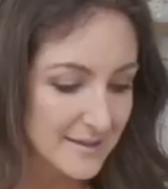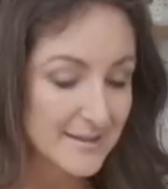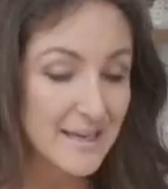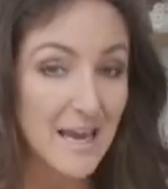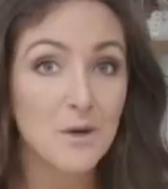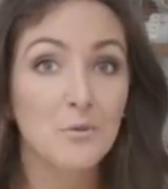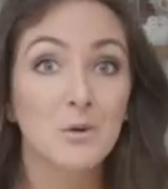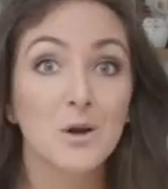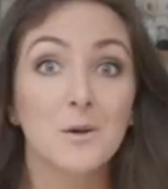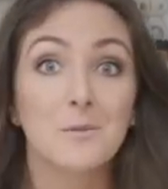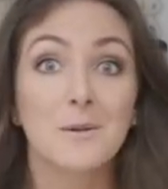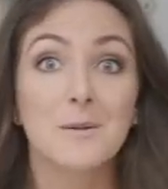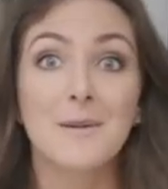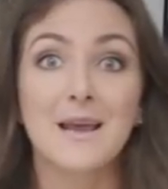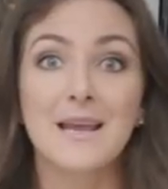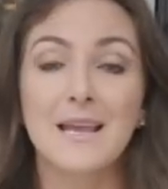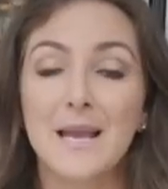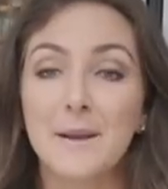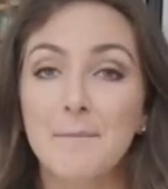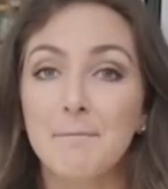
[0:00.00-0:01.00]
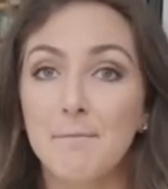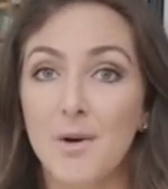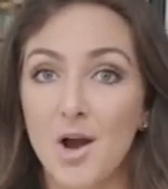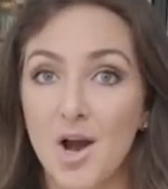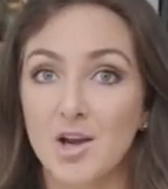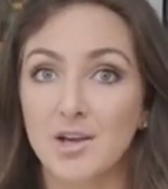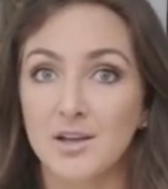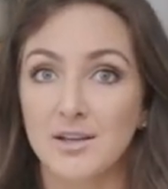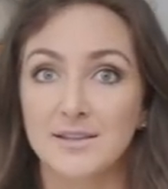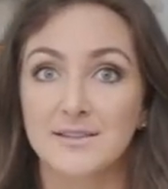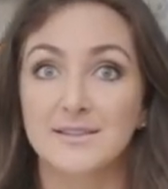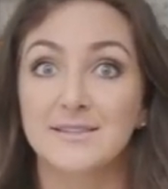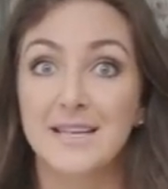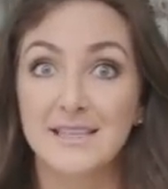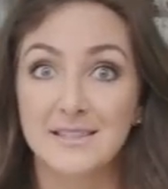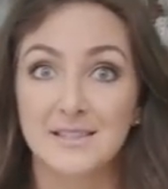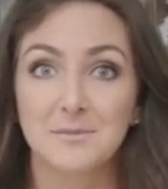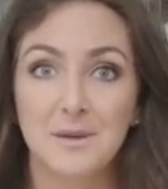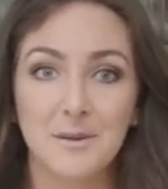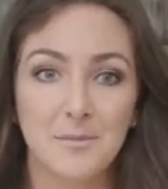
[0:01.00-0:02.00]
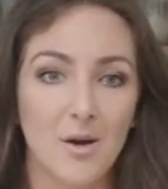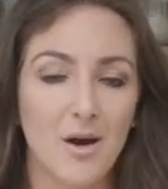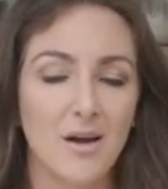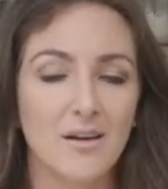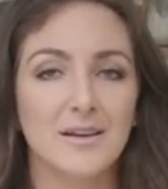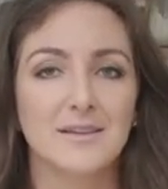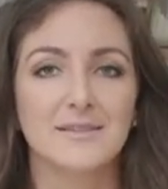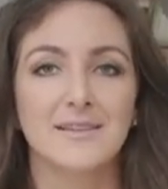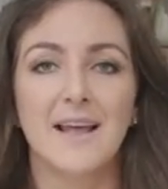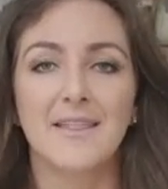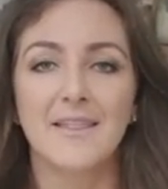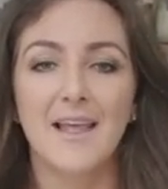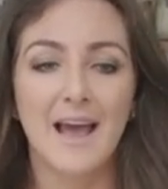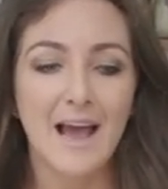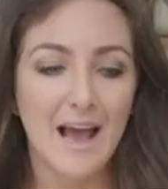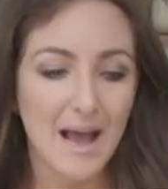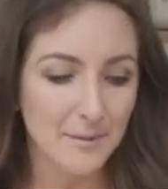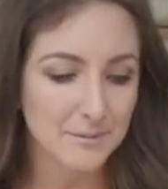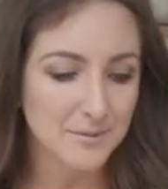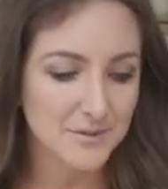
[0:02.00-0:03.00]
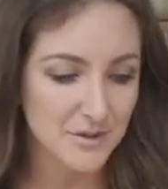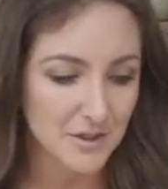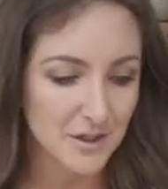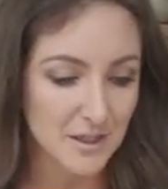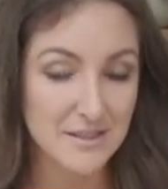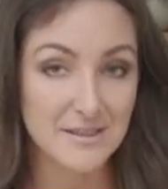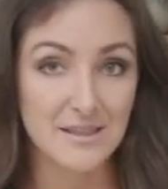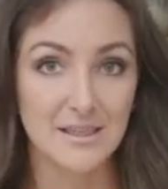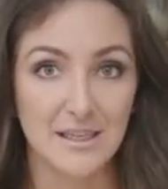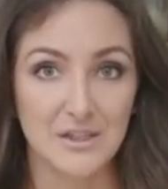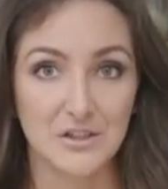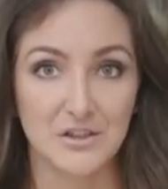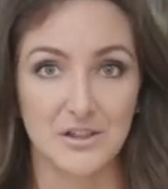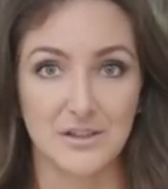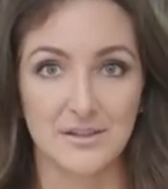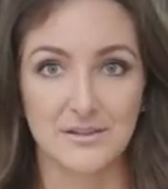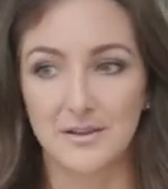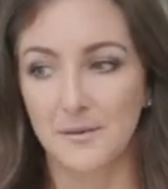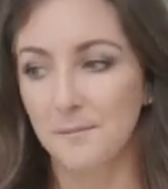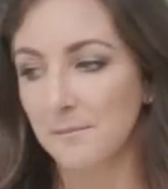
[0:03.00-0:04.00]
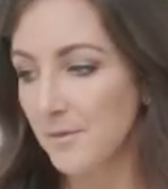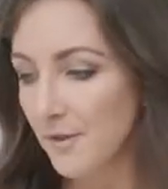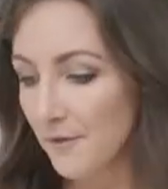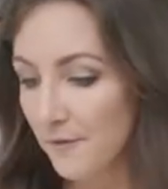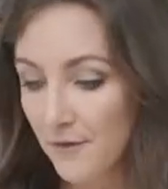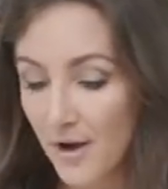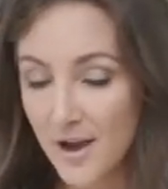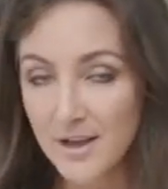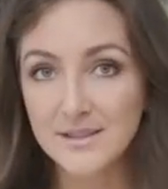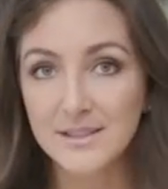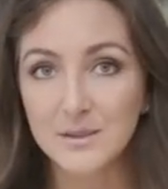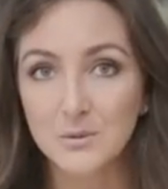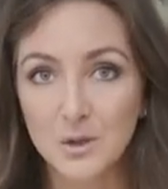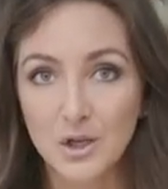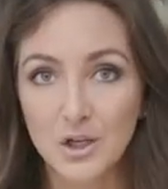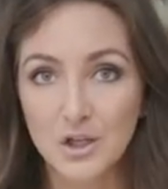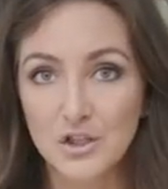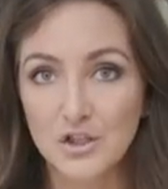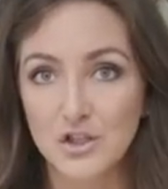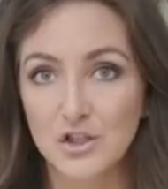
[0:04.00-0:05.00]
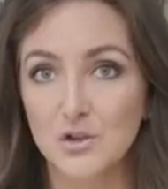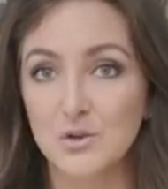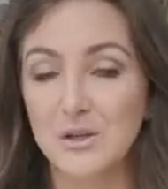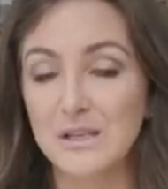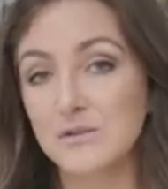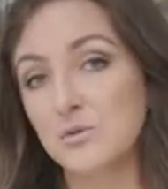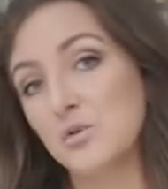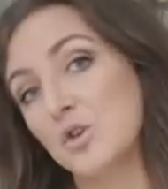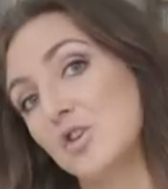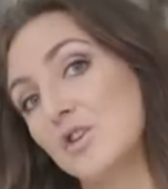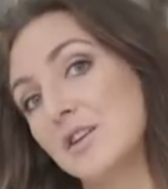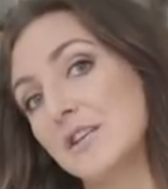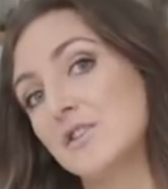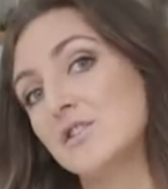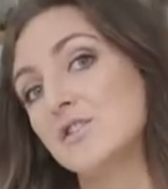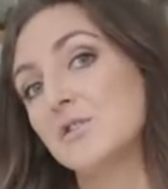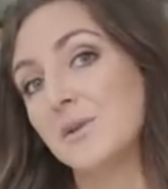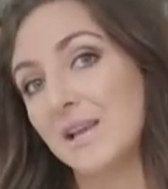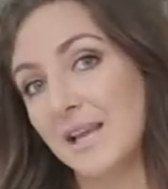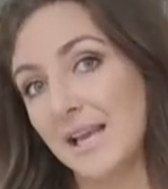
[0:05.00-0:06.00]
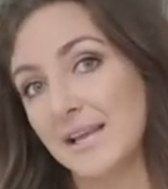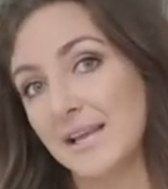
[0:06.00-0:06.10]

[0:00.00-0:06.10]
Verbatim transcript: Today we're going to be making burgers, sesame burgers, and they're absolutely delicious. The first thing we're going to do is we need to do it